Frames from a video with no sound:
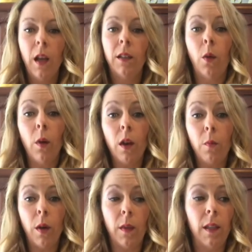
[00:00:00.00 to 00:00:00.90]
so we're going
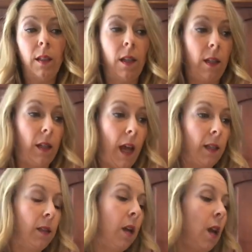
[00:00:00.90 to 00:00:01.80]
to put this to the
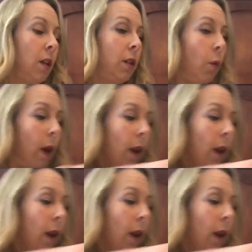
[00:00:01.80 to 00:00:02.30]
test. So what